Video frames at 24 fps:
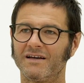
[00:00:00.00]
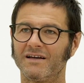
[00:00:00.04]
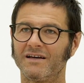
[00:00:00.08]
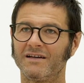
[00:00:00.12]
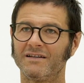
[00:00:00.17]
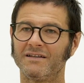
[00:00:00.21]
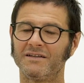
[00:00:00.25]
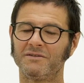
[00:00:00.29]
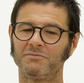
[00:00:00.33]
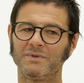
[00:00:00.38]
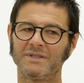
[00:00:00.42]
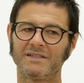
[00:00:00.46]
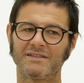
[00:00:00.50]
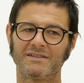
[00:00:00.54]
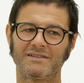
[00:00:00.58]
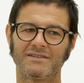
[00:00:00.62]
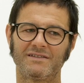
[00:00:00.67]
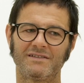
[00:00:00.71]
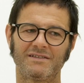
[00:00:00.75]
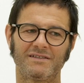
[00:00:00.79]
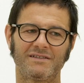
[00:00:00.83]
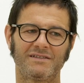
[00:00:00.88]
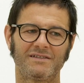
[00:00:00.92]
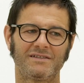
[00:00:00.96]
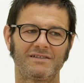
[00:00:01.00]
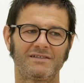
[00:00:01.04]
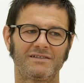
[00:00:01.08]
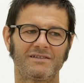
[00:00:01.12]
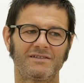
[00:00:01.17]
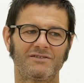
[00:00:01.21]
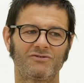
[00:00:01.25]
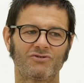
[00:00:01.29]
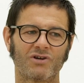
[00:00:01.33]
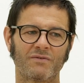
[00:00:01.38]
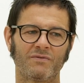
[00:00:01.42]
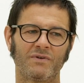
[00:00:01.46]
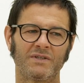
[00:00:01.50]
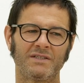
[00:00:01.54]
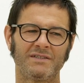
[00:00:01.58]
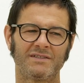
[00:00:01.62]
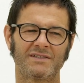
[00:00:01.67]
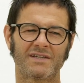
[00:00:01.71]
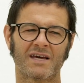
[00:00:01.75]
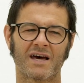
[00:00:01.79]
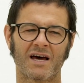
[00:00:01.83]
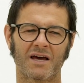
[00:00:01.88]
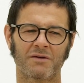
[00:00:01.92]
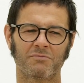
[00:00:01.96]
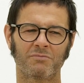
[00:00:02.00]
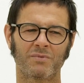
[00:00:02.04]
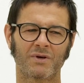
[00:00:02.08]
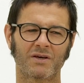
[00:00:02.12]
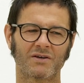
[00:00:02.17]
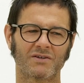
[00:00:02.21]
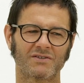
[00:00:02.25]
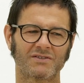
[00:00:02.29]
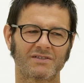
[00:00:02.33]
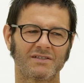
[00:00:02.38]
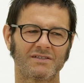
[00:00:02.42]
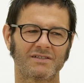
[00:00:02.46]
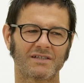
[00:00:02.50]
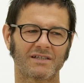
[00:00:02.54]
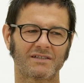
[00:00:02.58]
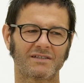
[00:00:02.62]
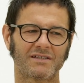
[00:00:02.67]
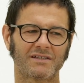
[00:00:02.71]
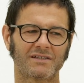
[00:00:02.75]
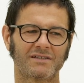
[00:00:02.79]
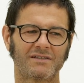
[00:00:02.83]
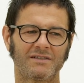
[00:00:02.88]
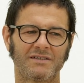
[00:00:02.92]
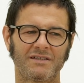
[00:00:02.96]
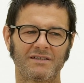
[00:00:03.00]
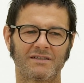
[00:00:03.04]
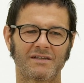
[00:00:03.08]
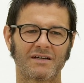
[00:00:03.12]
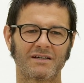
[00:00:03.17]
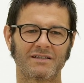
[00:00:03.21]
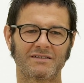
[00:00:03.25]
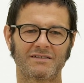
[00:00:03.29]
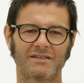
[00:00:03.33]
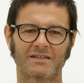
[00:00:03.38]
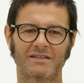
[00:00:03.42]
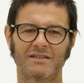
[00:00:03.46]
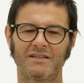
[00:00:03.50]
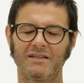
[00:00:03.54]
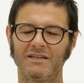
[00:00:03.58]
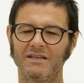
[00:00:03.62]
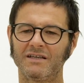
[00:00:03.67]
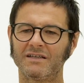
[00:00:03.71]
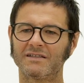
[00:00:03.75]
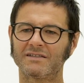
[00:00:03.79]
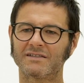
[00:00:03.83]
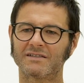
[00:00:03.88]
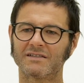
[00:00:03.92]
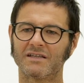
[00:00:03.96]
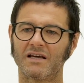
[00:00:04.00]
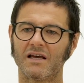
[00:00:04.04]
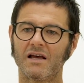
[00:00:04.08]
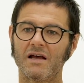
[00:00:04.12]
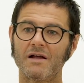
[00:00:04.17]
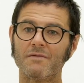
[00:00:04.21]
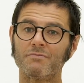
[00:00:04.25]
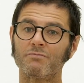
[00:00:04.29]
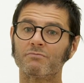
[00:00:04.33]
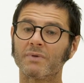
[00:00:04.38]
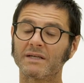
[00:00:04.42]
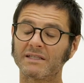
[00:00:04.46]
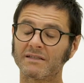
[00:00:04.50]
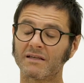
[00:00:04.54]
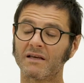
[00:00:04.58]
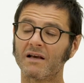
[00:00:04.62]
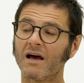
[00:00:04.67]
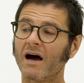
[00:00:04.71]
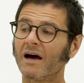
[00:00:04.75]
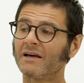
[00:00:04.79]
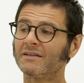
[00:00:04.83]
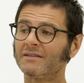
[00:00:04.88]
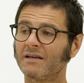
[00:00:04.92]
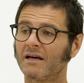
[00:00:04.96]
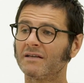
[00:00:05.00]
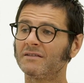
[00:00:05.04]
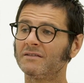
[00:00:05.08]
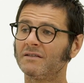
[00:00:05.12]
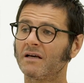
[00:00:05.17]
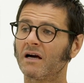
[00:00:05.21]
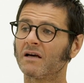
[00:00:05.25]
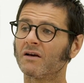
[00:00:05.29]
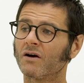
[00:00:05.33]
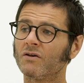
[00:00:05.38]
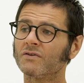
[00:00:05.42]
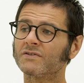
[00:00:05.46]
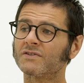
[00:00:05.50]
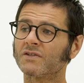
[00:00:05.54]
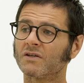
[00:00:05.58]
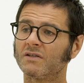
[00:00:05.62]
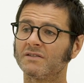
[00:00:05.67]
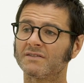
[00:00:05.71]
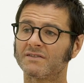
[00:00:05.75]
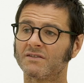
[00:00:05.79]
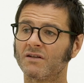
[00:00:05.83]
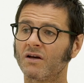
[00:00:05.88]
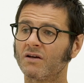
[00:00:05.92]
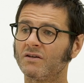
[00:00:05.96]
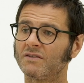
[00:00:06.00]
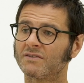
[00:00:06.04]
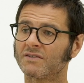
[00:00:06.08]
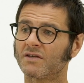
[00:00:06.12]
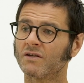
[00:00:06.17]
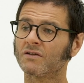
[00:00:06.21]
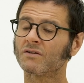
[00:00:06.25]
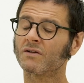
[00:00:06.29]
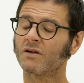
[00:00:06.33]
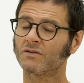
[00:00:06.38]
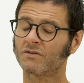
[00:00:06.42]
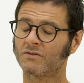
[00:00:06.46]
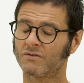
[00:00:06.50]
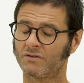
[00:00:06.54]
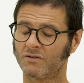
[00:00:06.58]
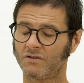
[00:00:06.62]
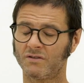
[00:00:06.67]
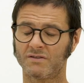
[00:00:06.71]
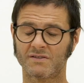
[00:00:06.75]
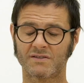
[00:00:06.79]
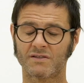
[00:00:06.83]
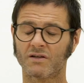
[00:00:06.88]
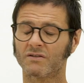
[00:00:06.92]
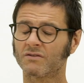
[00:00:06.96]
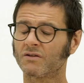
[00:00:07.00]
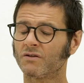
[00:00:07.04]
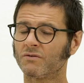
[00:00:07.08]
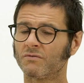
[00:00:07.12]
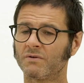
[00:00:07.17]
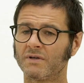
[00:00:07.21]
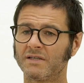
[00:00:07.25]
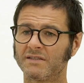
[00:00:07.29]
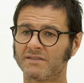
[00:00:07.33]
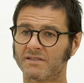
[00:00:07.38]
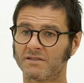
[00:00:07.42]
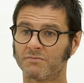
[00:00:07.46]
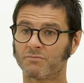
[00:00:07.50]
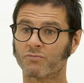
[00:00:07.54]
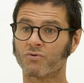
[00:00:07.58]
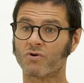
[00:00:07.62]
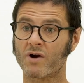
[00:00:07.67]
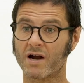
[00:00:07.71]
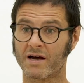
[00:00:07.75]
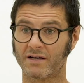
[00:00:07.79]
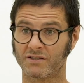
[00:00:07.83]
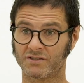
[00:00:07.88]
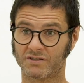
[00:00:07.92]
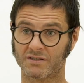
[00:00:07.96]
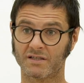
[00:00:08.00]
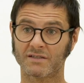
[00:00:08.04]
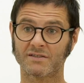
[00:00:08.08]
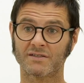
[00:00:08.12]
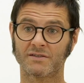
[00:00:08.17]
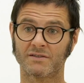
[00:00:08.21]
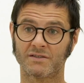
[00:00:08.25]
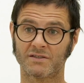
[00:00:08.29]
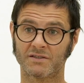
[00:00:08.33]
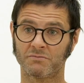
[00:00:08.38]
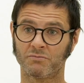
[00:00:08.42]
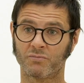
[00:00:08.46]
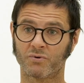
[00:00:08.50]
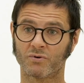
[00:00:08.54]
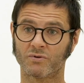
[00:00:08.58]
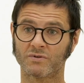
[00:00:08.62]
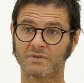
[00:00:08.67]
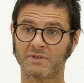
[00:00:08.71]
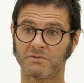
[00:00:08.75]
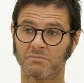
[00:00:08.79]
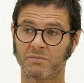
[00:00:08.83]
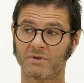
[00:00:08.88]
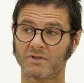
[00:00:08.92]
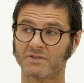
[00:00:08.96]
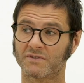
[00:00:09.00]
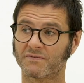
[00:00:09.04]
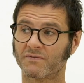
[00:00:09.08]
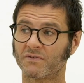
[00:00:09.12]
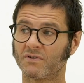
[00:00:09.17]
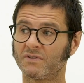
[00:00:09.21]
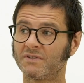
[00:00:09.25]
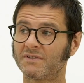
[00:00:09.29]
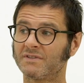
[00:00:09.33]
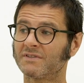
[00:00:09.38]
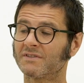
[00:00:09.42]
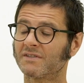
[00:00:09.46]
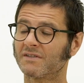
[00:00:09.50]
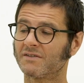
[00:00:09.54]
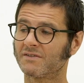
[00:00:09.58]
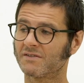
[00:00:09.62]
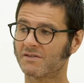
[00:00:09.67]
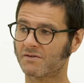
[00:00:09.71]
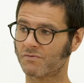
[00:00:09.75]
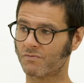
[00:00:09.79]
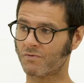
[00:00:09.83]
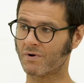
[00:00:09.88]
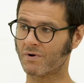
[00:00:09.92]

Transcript: little bit travel in time, because there are techniques. But I also, it's not always a brush. That is important, because, for instance, there's the